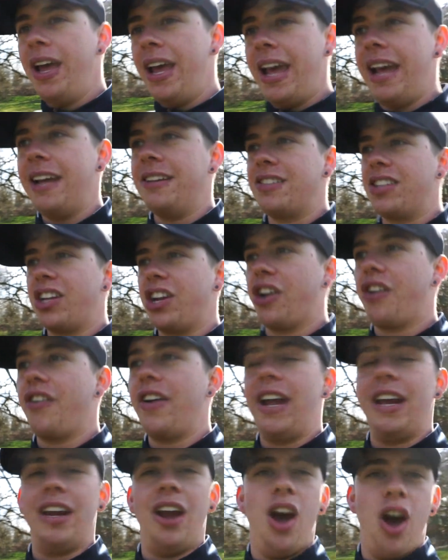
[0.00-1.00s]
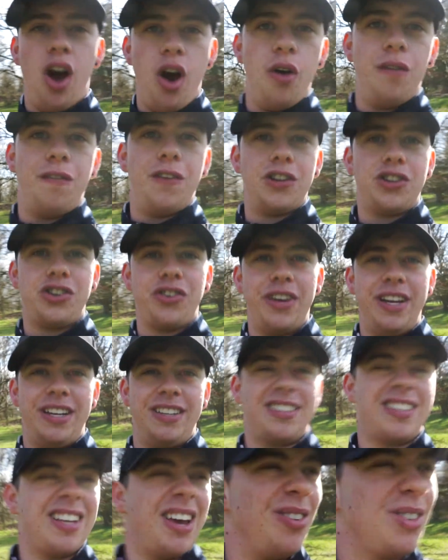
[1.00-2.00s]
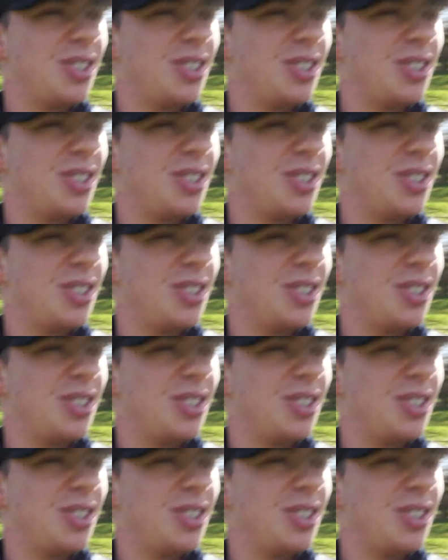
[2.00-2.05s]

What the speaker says: into the green over the trees. So